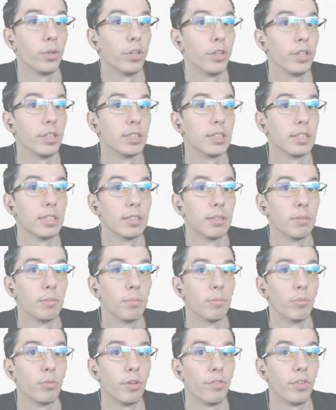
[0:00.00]
hertz
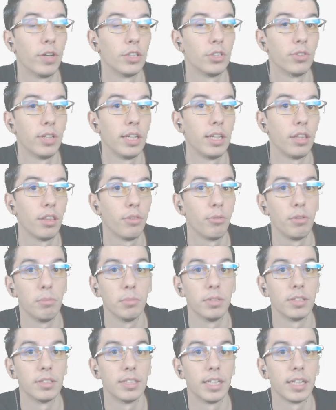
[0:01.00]
refresh rate, 3
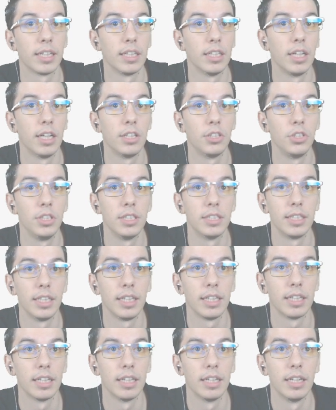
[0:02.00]
millisecond
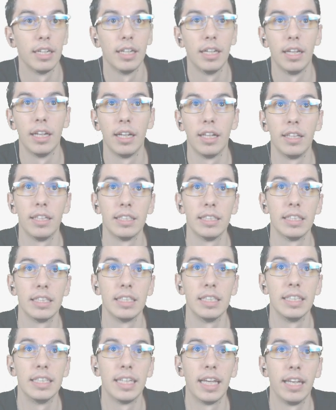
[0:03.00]
G-Sync. This is
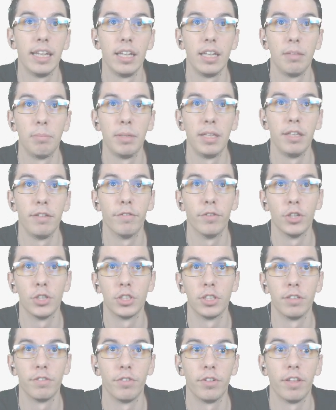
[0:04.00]
the 1080p
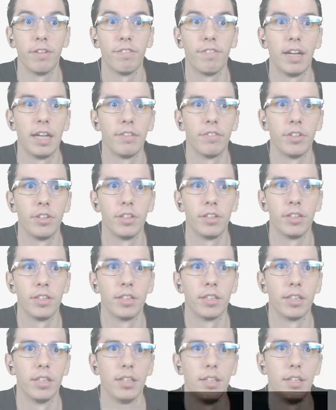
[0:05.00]
version for the 500
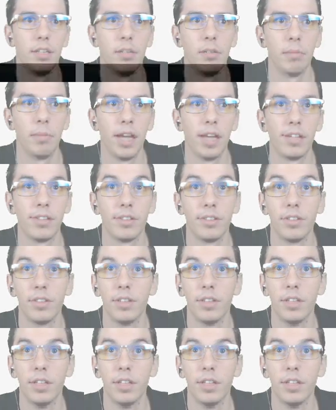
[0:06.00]
model.